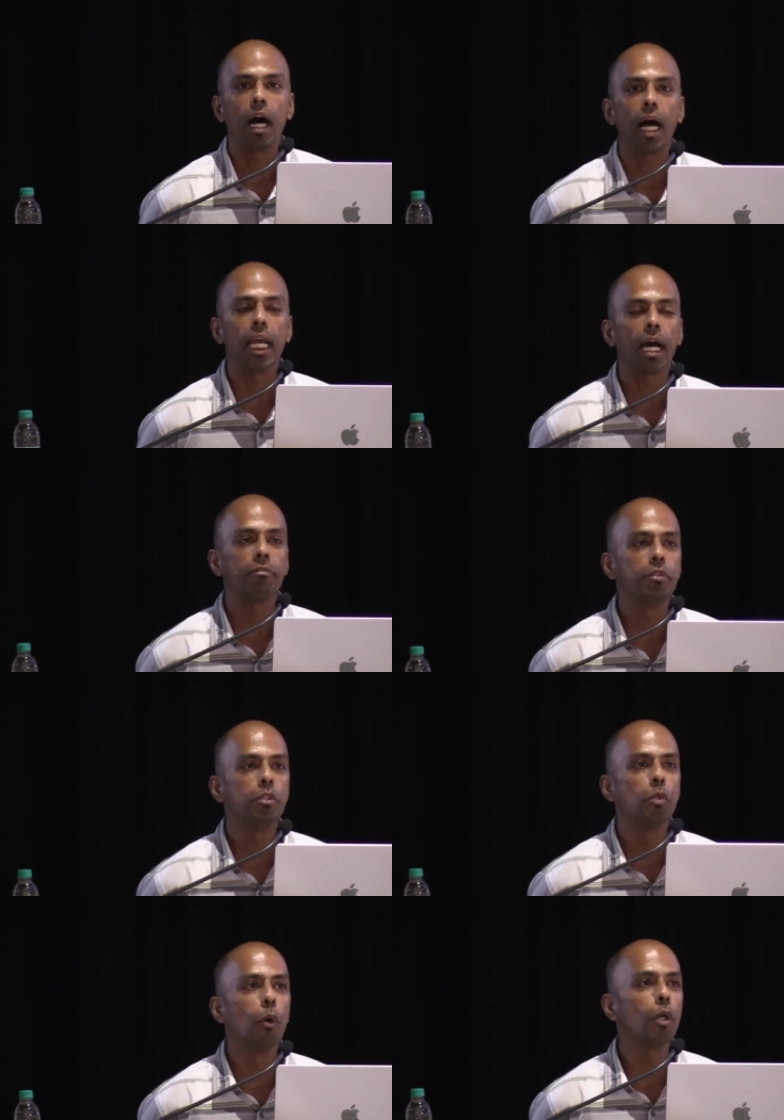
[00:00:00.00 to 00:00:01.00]
I have
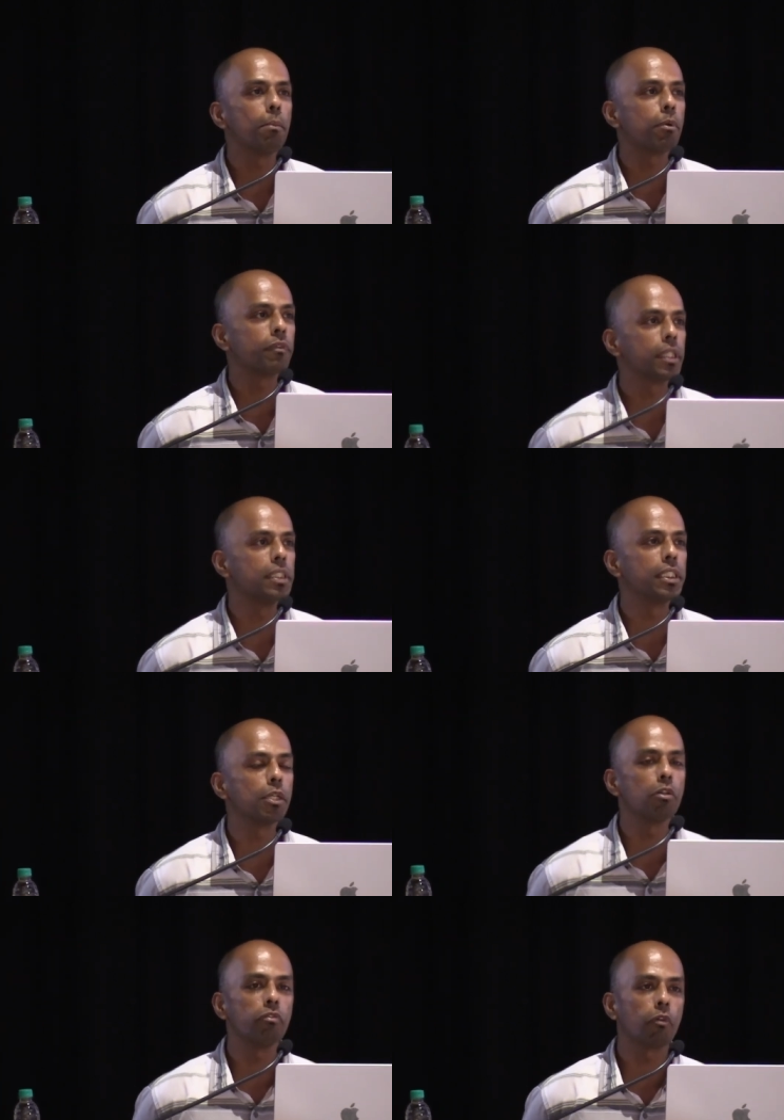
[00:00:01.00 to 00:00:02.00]
known Professor
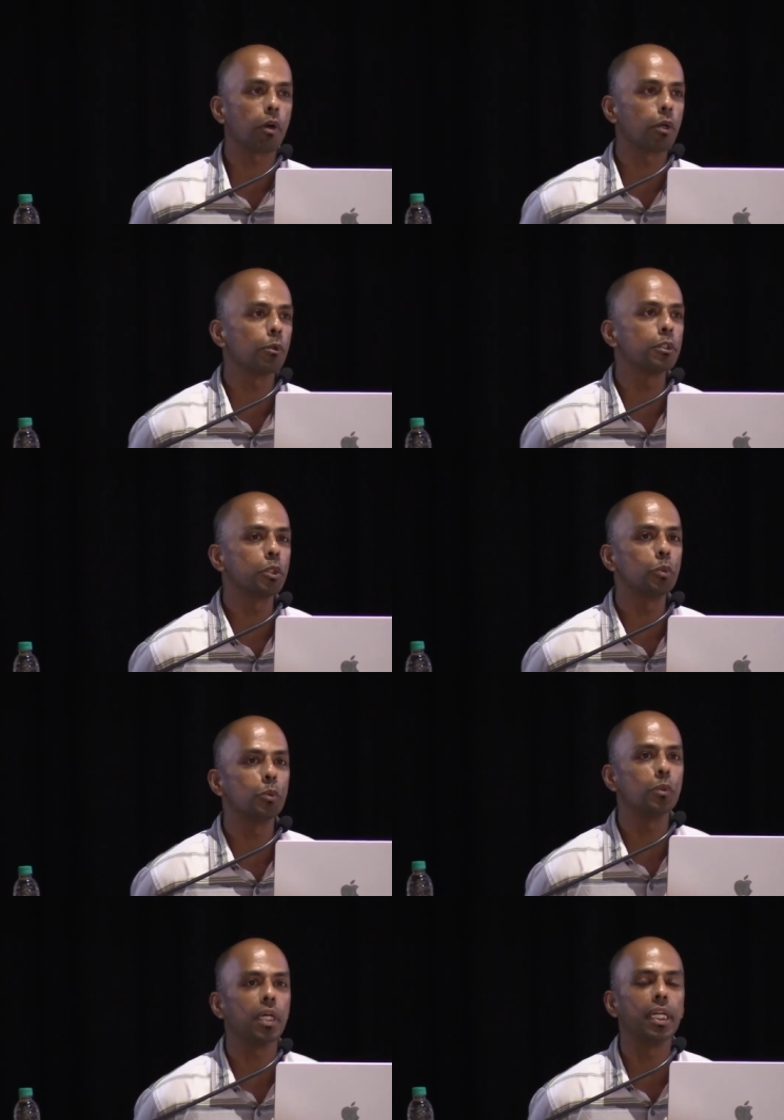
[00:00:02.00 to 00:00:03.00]
Jim for close
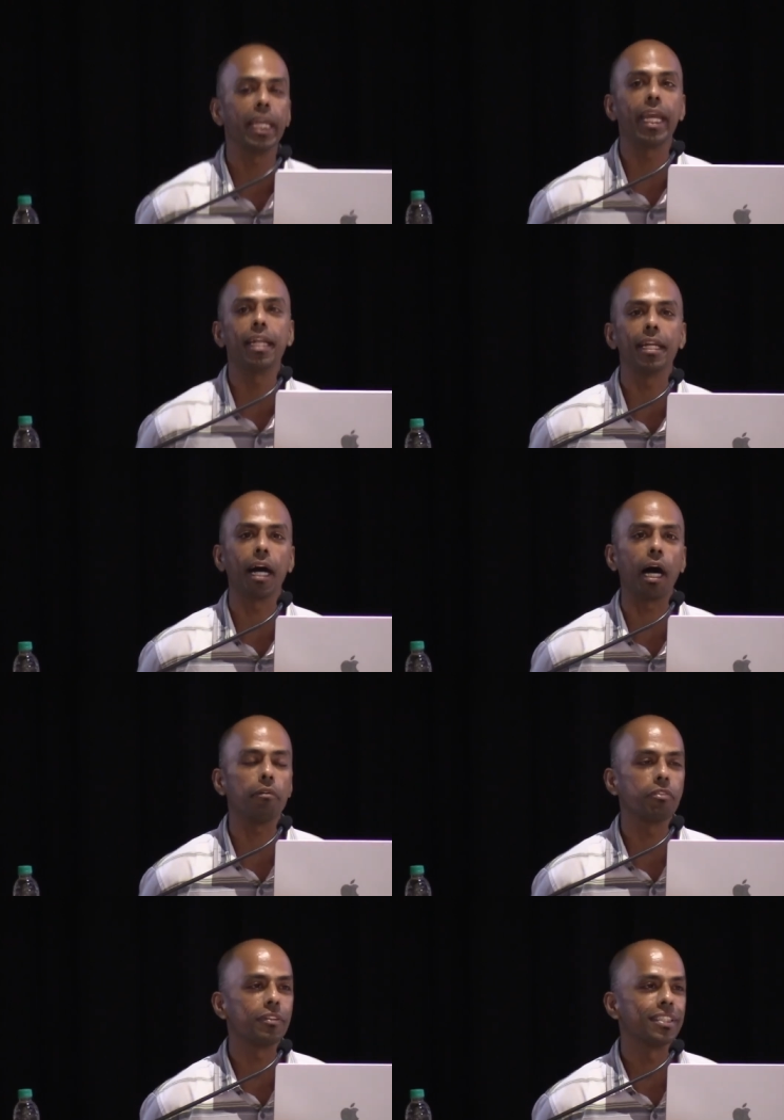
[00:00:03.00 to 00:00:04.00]
to a decade and a
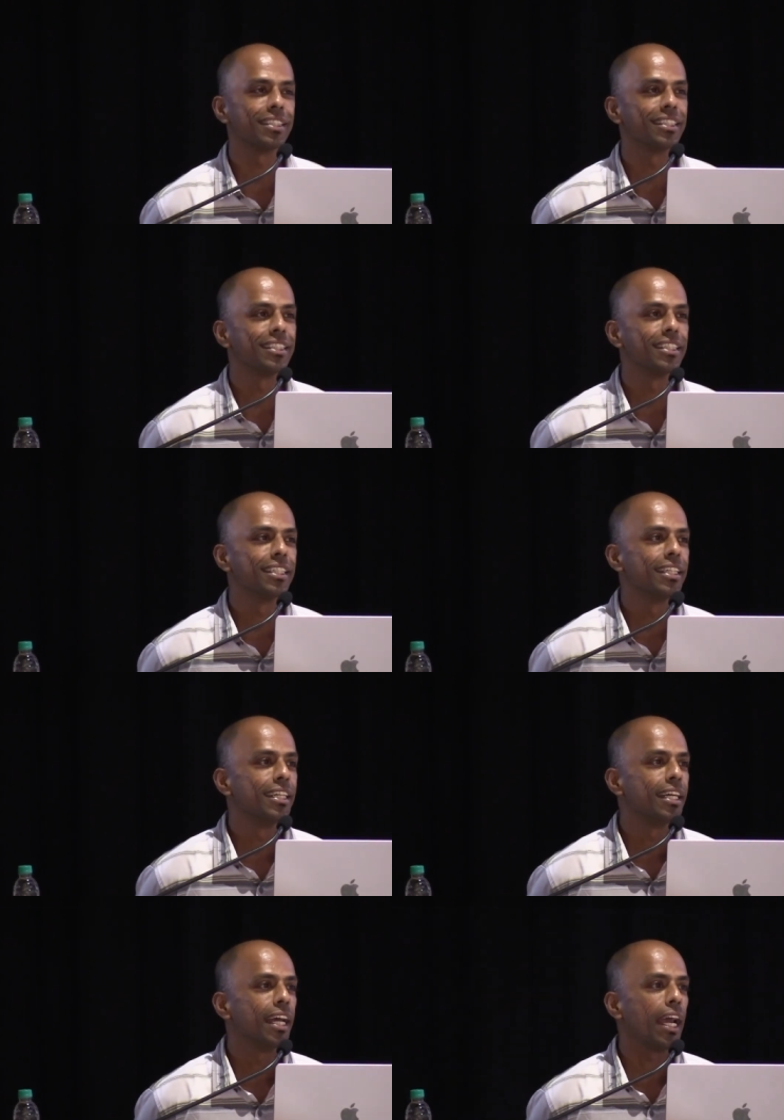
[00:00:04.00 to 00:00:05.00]
half.
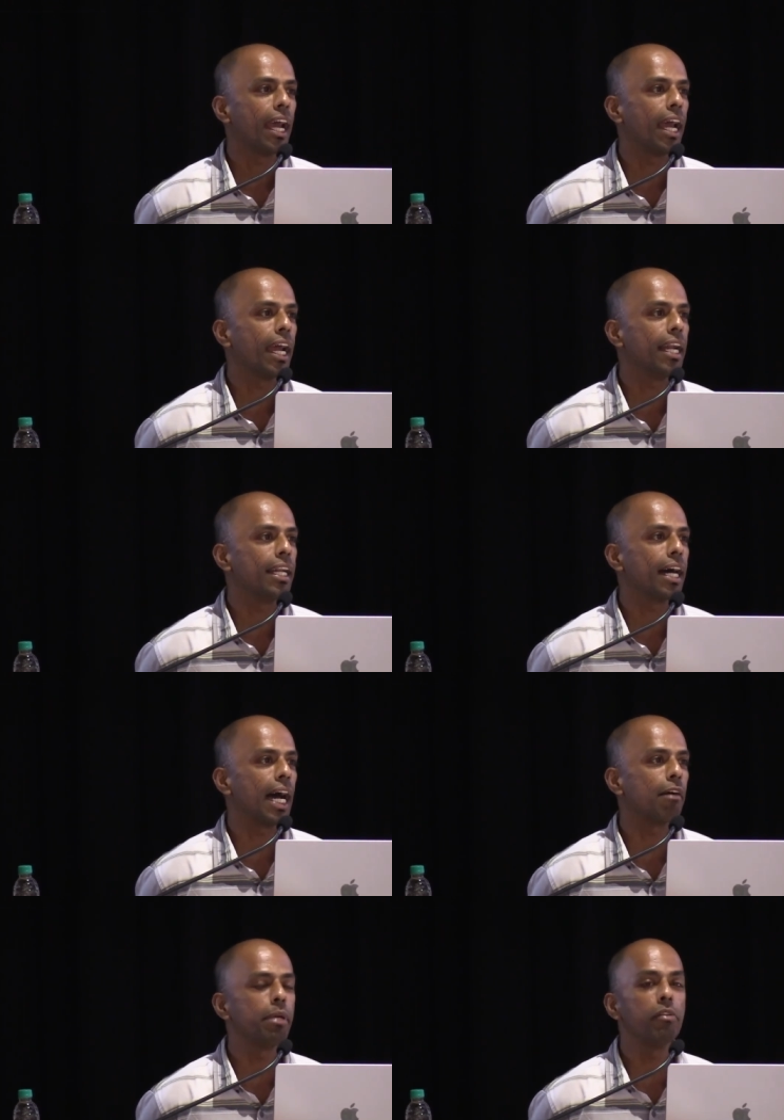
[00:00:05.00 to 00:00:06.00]
And
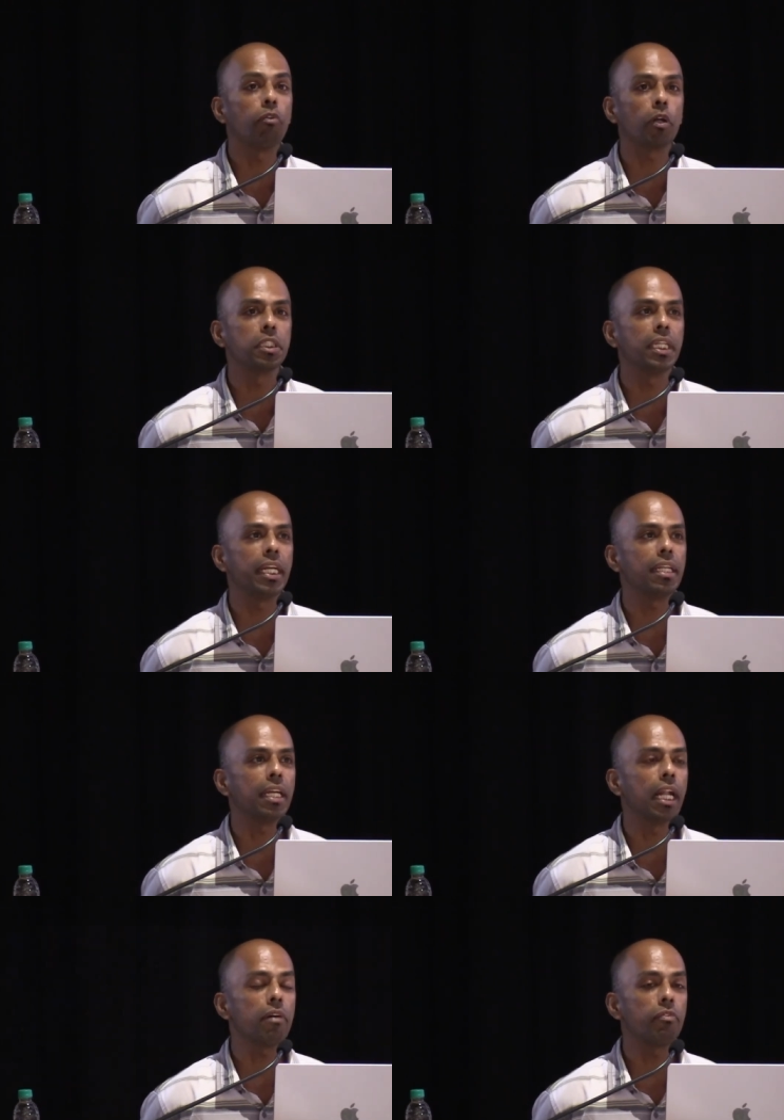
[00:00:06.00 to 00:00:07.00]
I have been
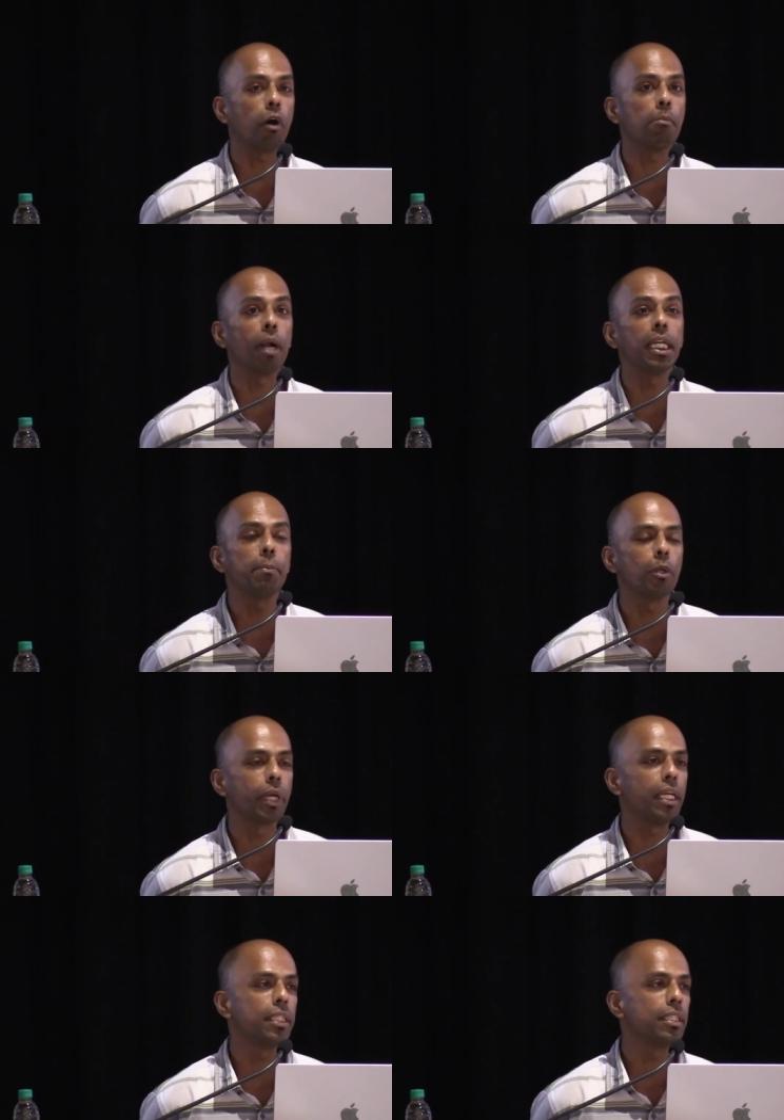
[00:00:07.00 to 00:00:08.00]
fortunate enough on multiple
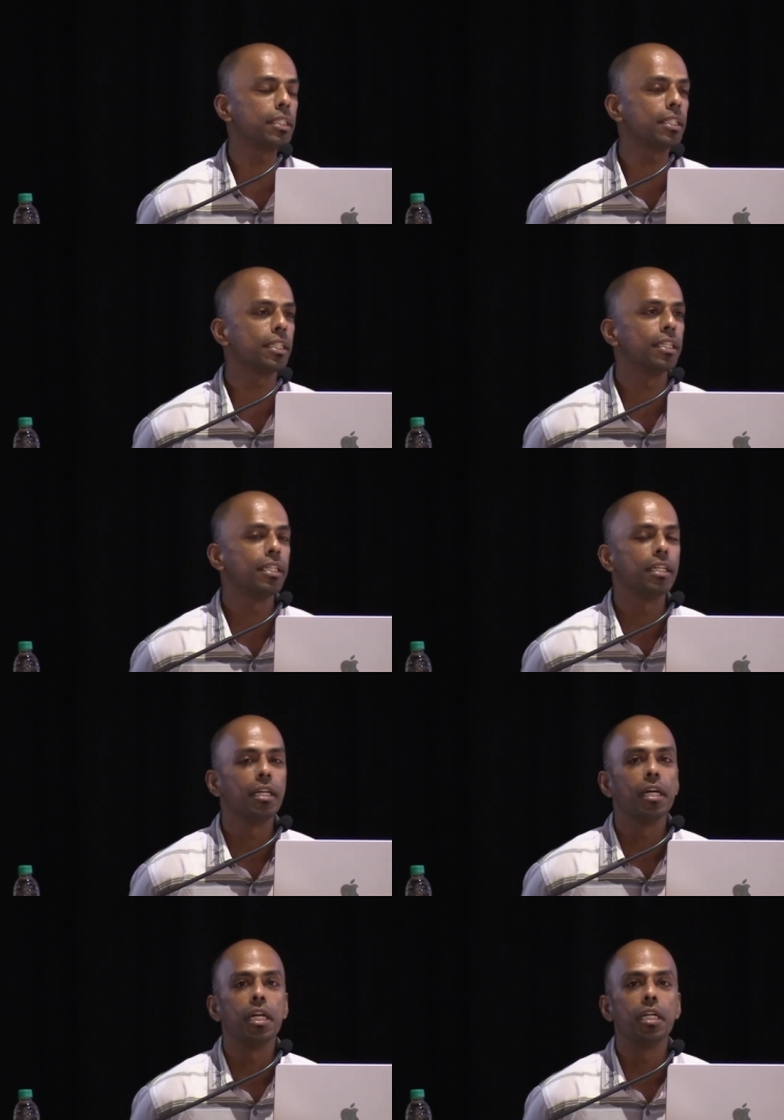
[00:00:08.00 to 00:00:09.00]
occasions
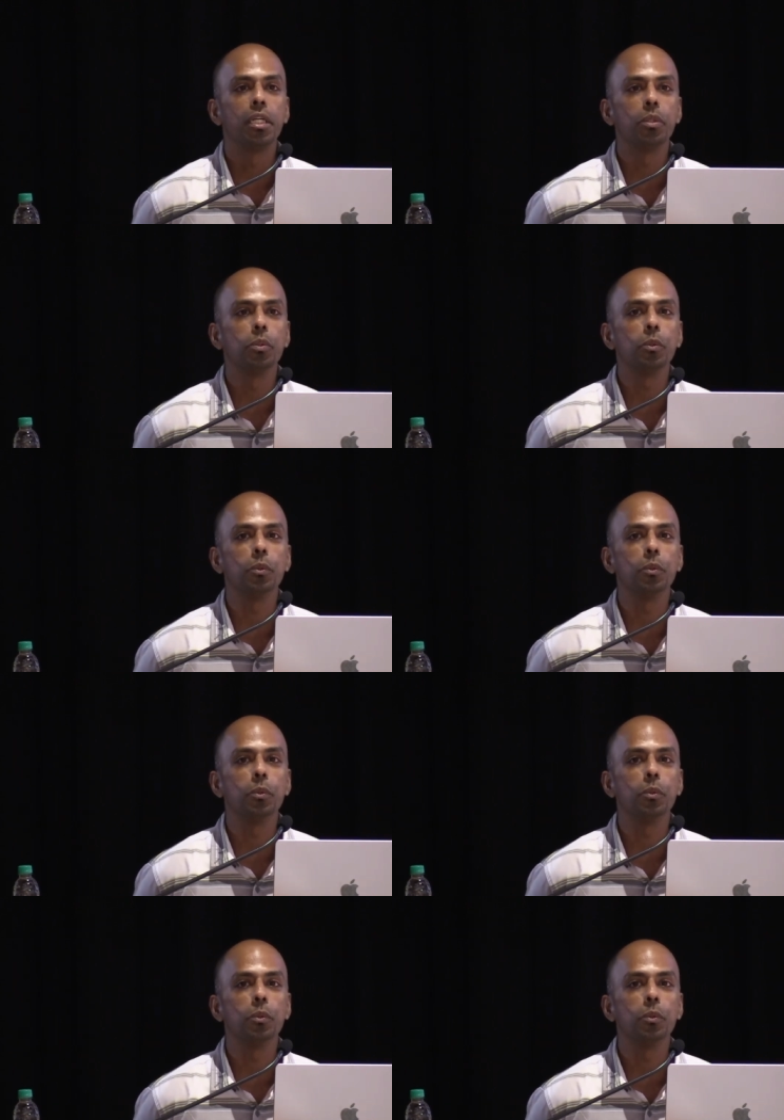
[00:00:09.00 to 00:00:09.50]
to